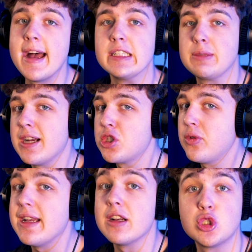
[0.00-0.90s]

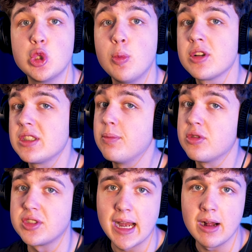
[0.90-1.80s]
especially super simple
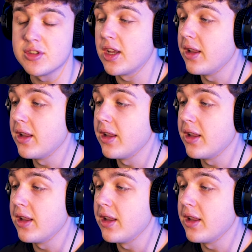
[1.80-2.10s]
sounds